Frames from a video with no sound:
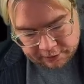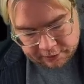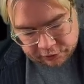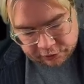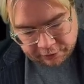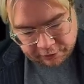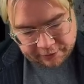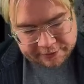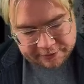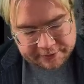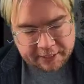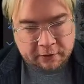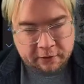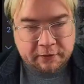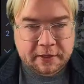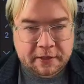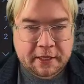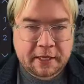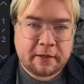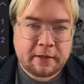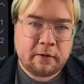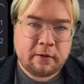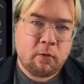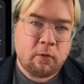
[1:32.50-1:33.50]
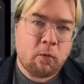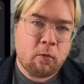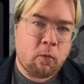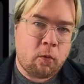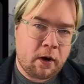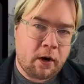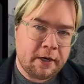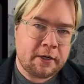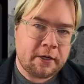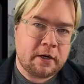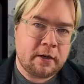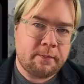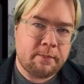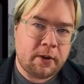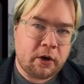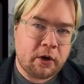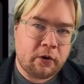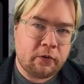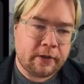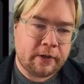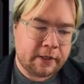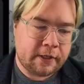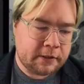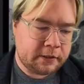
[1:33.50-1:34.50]
Turns out that one
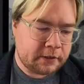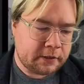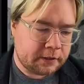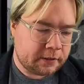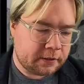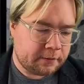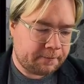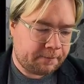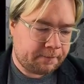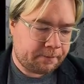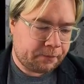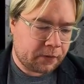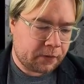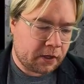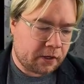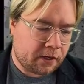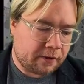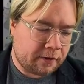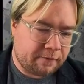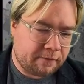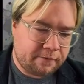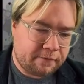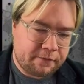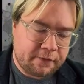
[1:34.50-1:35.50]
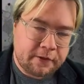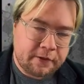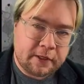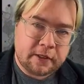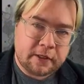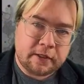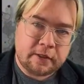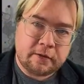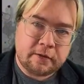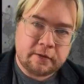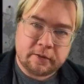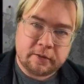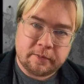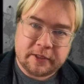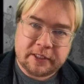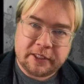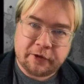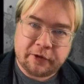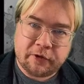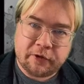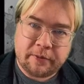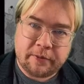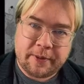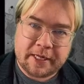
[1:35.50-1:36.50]
component of the
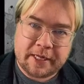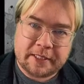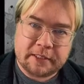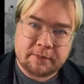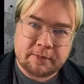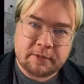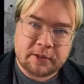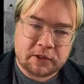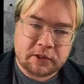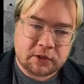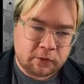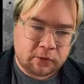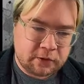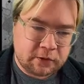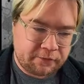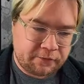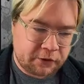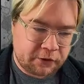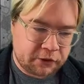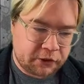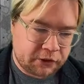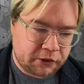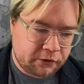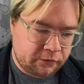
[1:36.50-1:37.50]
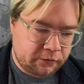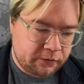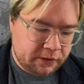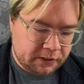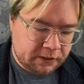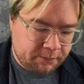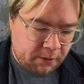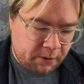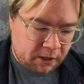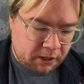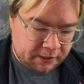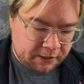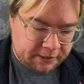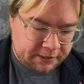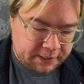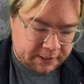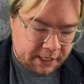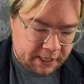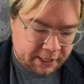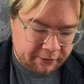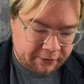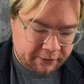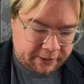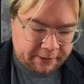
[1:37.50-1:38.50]
material that makes up the soles of your shoes is
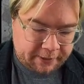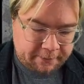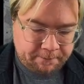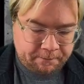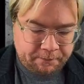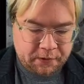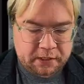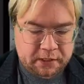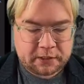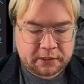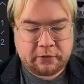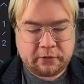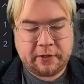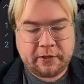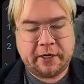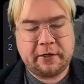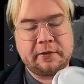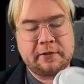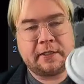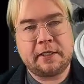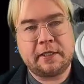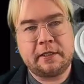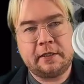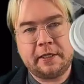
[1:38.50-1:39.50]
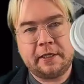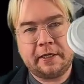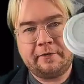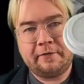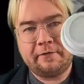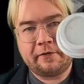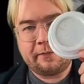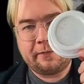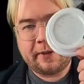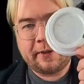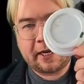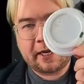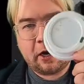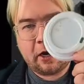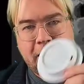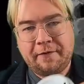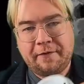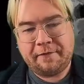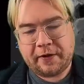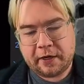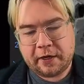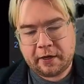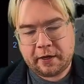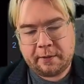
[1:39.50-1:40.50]
polystyrene. And so here's a lid from my
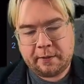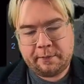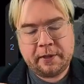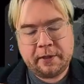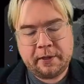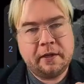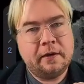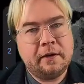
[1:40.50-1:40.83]
coffee cup.